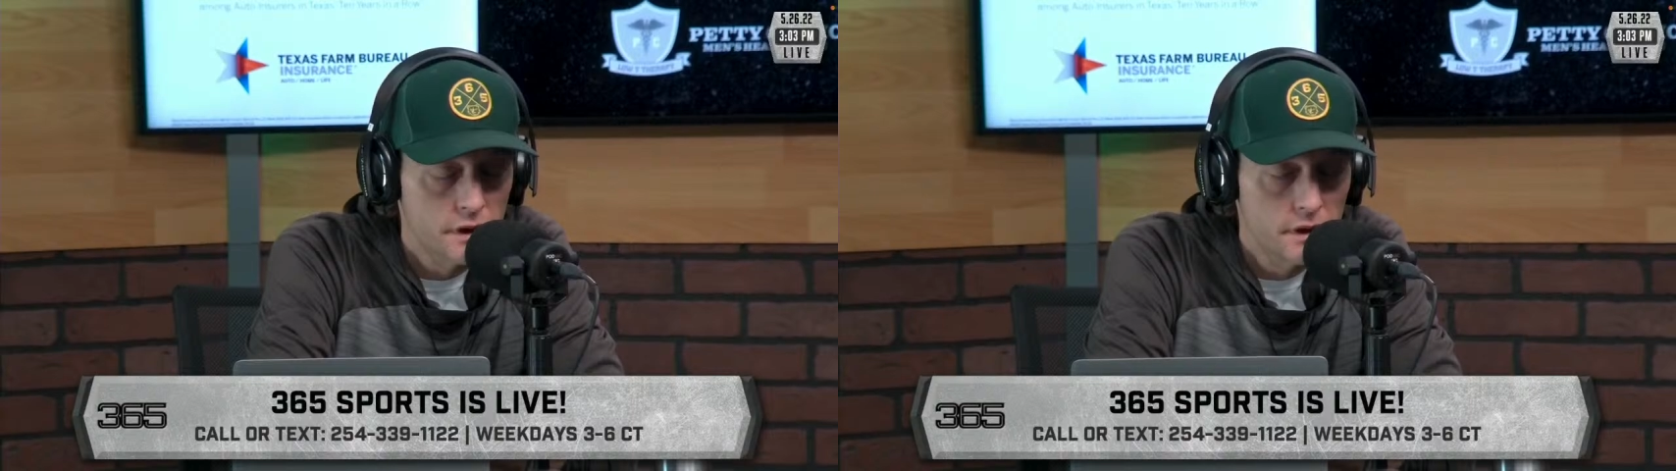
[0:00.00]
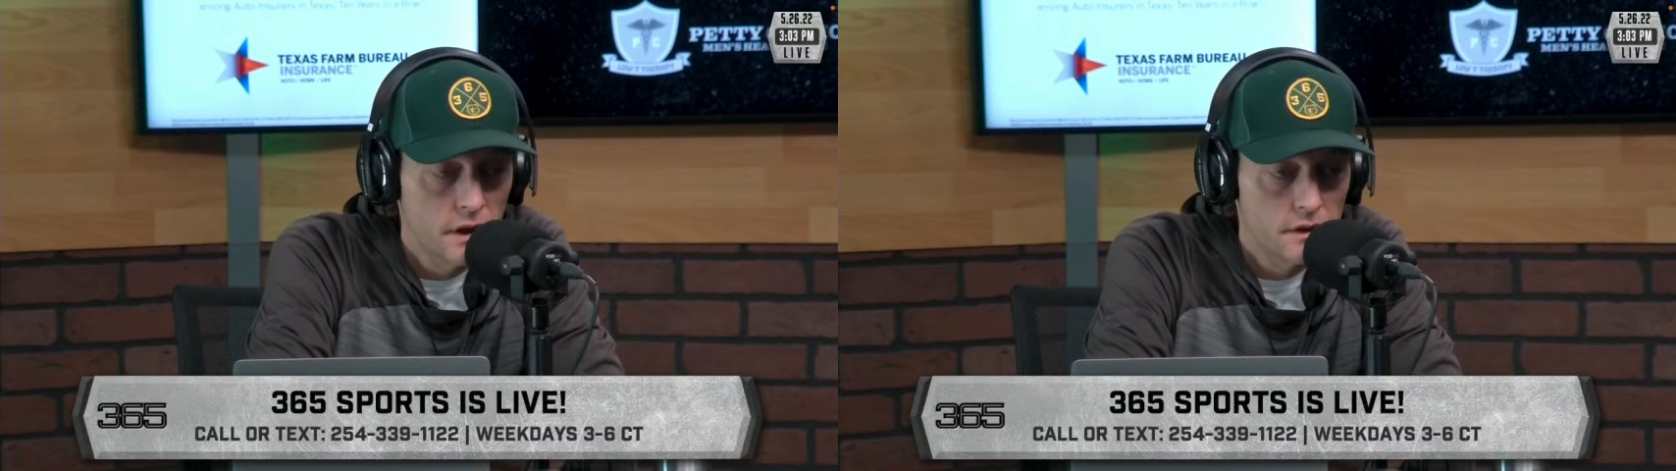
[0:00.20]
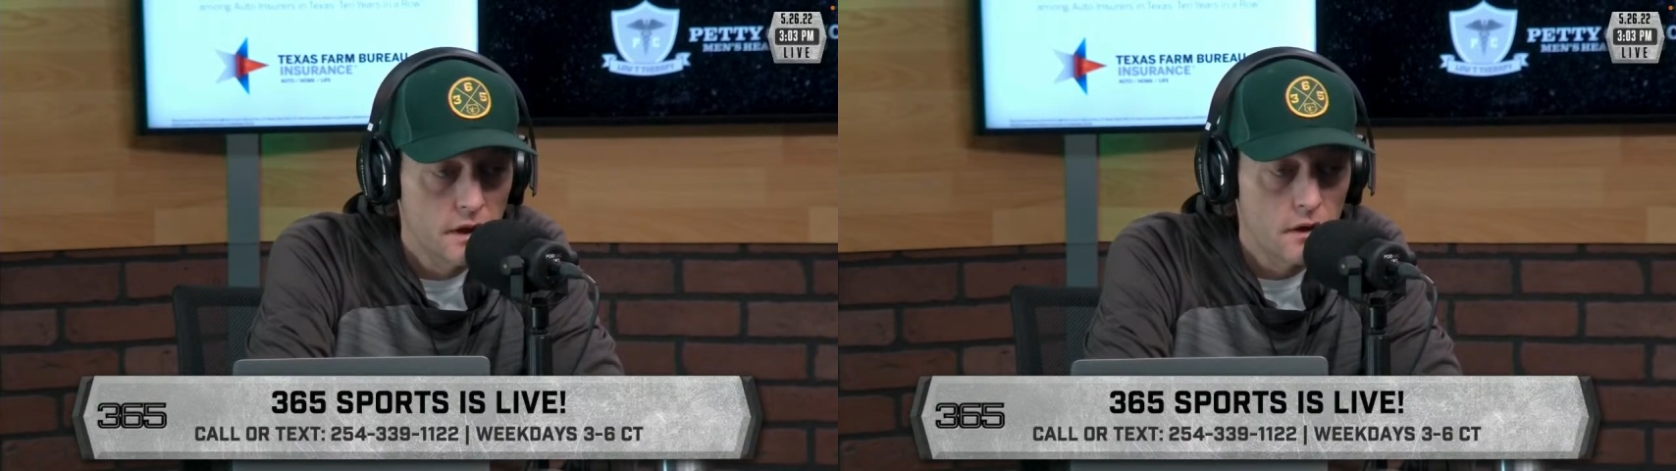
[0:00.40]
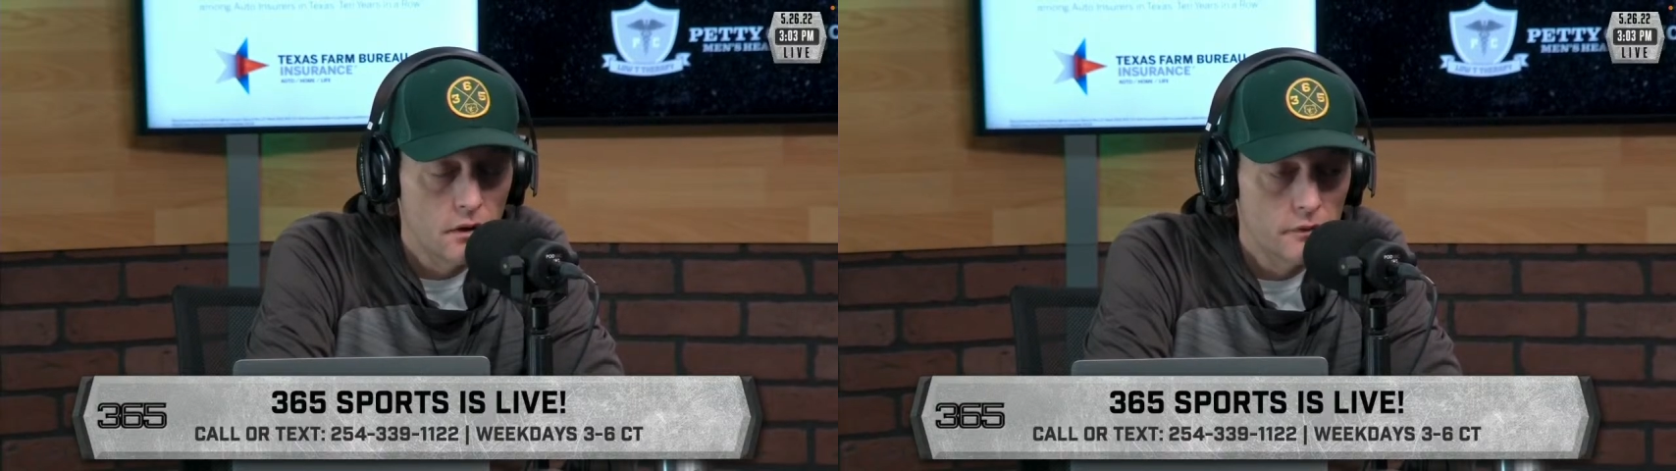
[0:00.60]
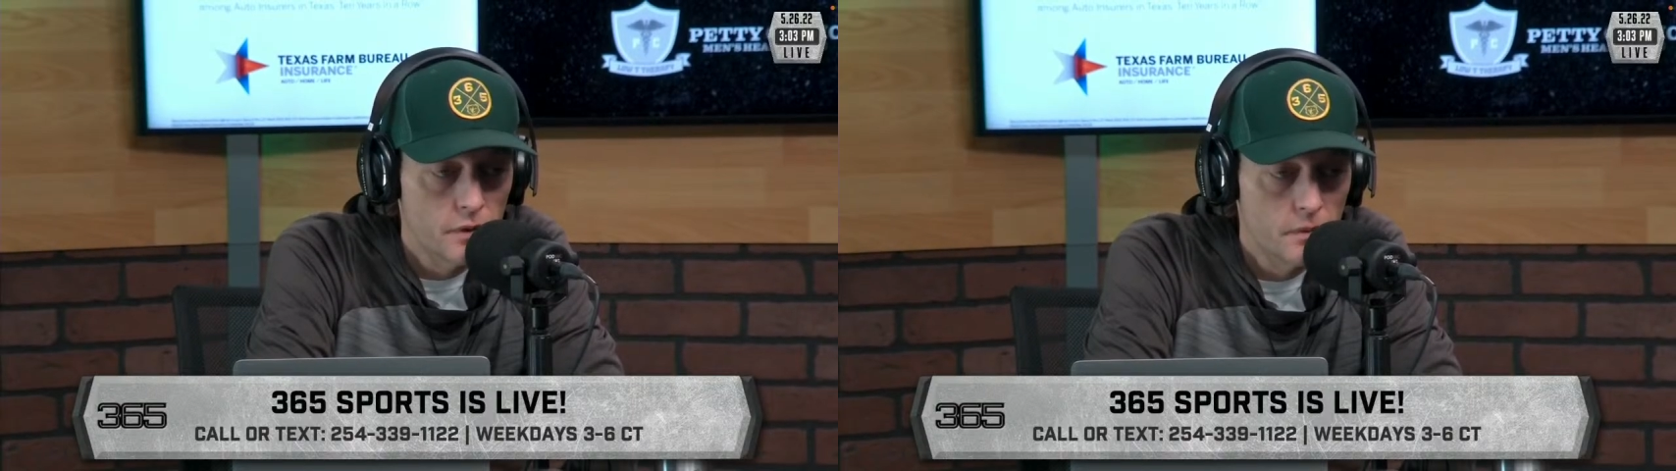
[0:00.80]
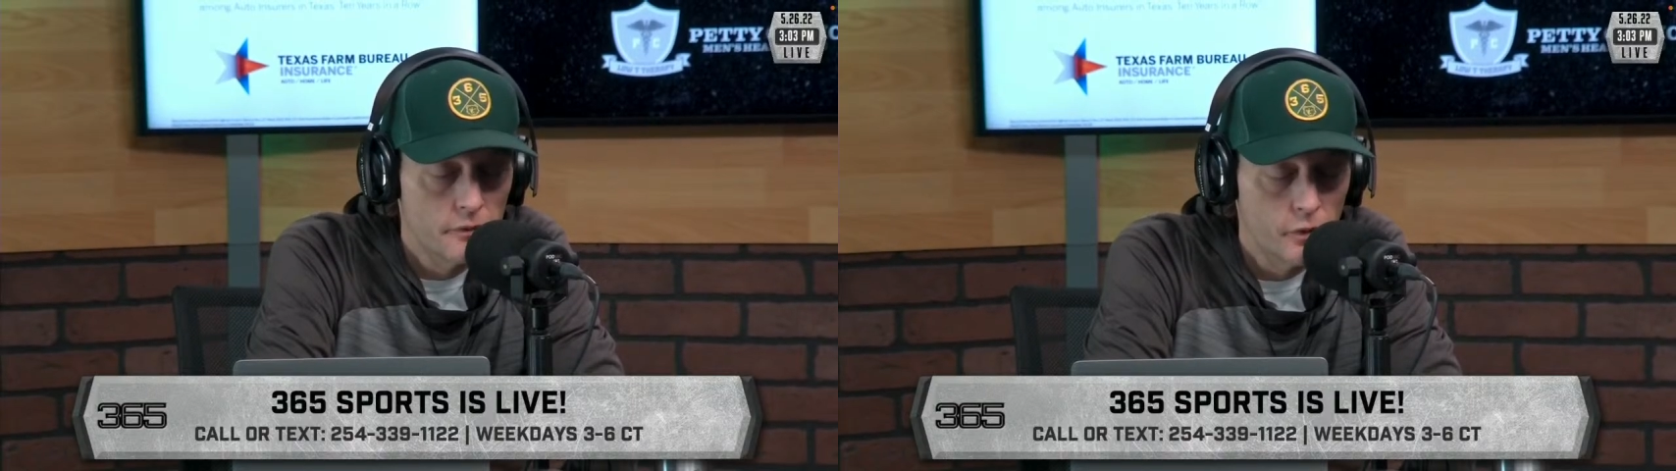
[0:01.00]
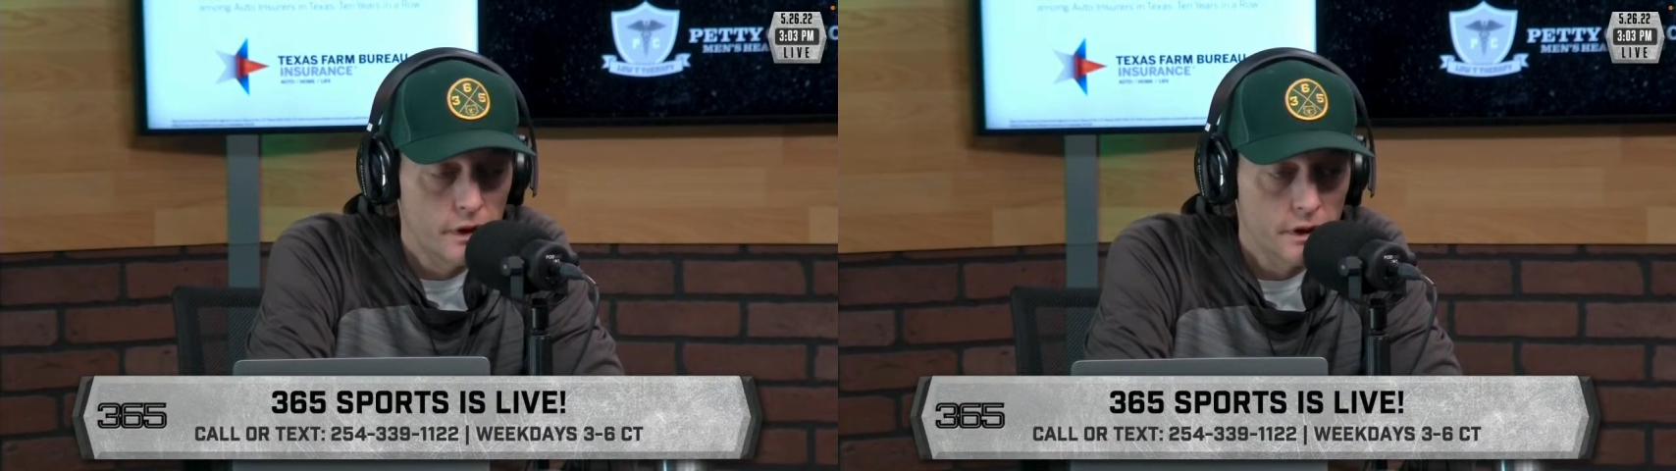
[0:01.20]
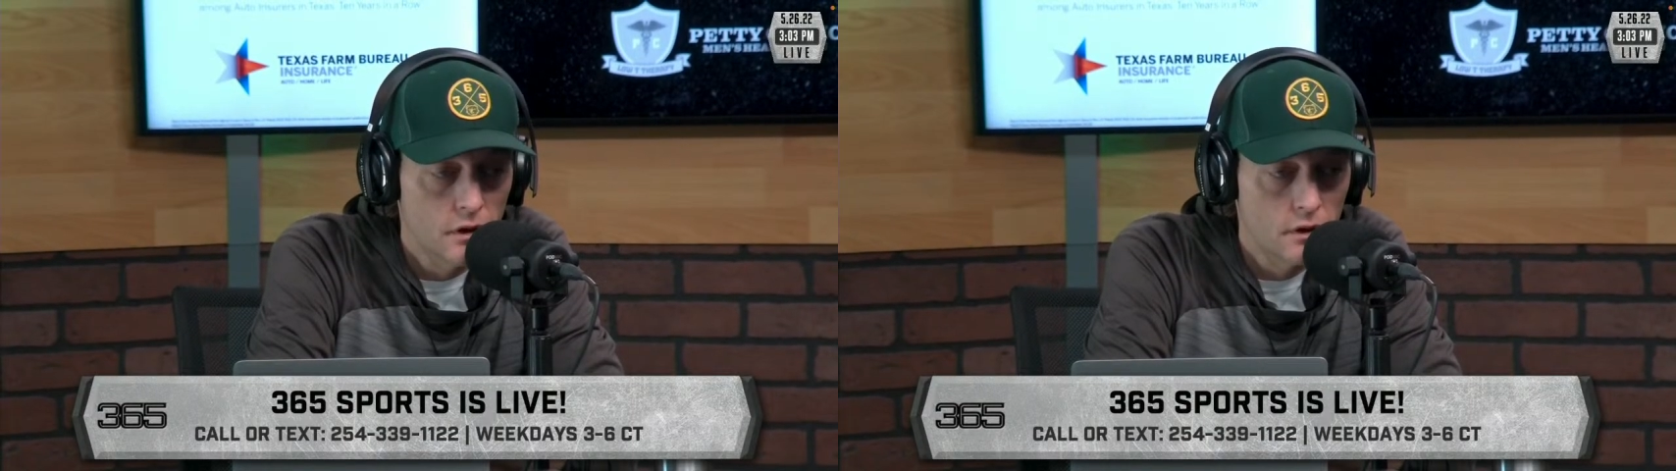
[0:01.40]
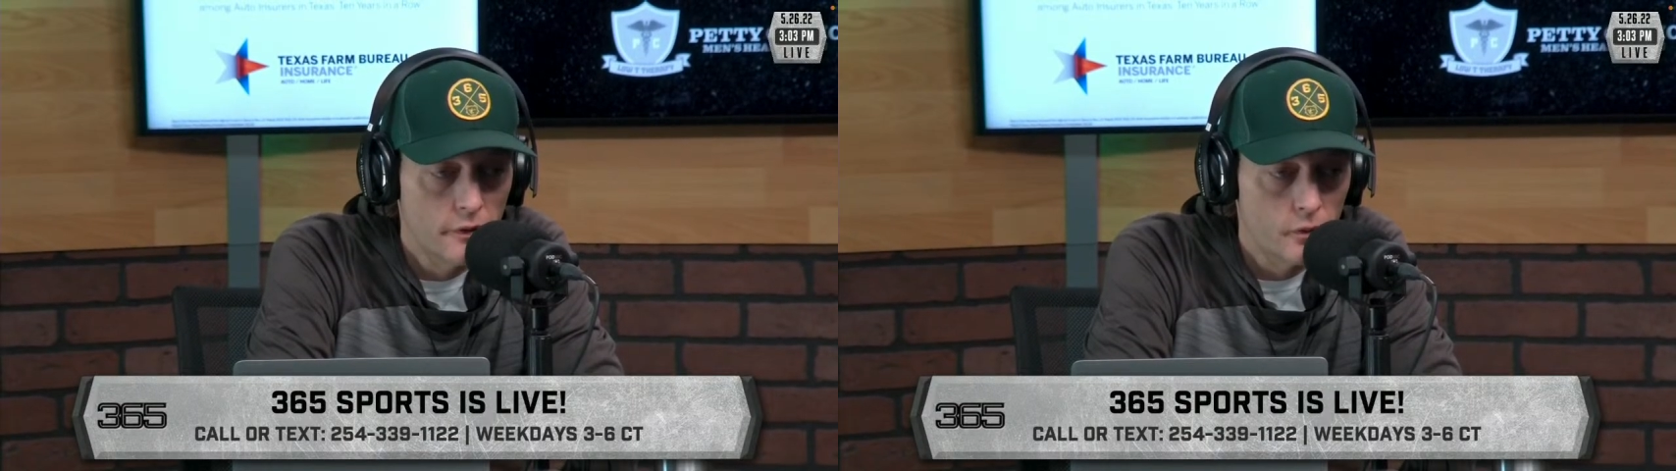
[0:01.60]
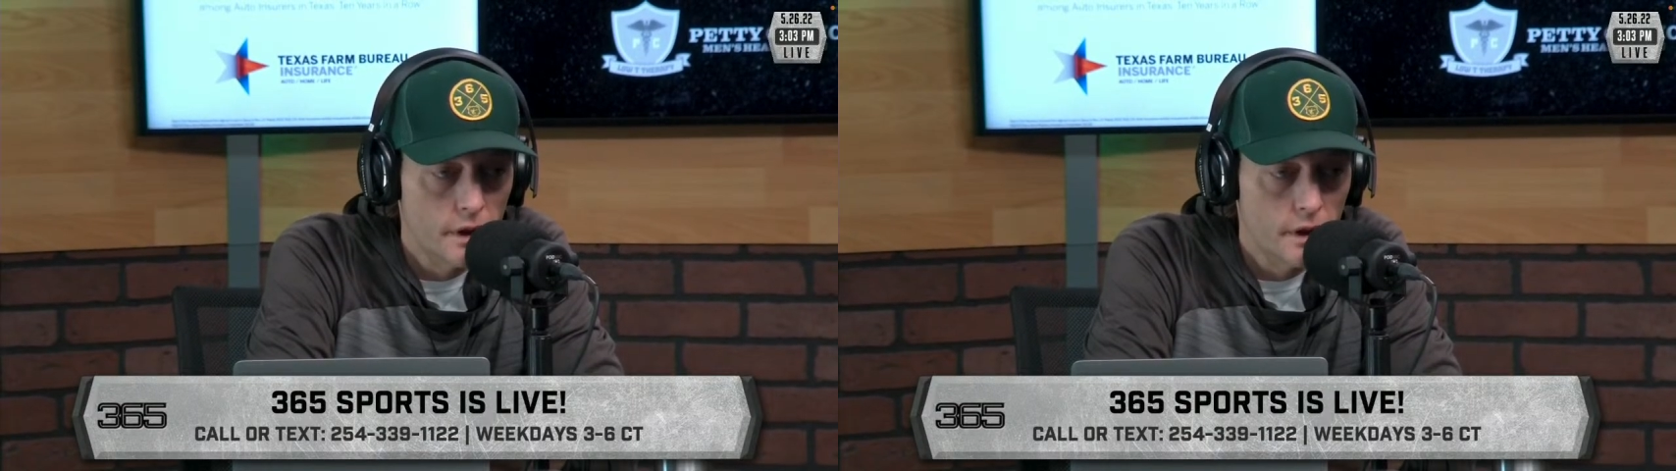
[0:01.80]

and uh, not all of them have really gone on the